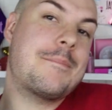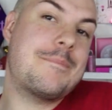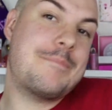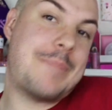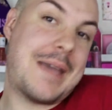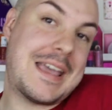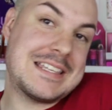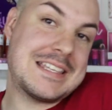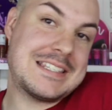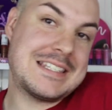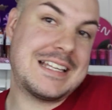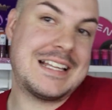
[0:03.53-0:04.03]

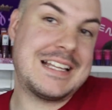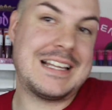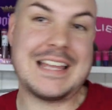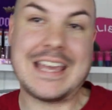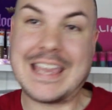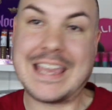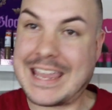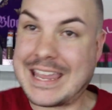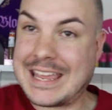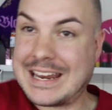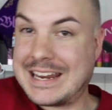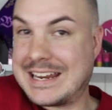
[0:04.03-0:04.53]
basically
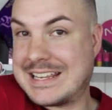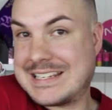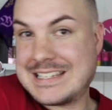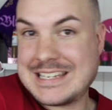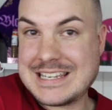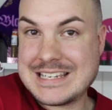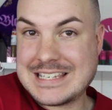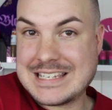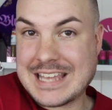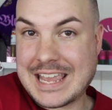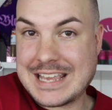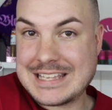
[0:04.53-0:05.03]
in
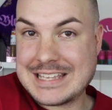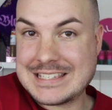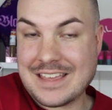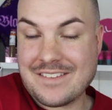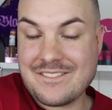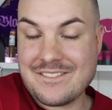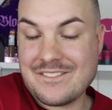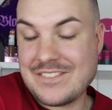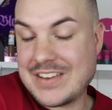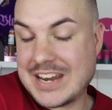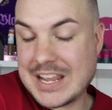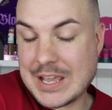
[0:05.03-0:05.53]
today's
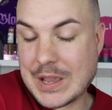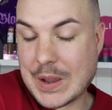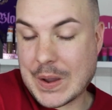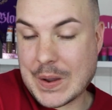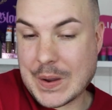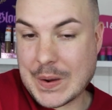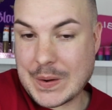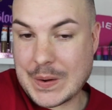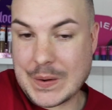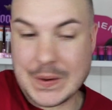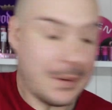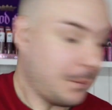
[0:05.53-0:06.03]

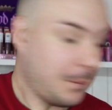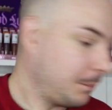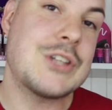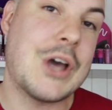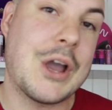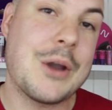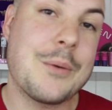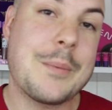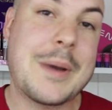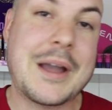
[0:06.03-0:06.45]
video, we're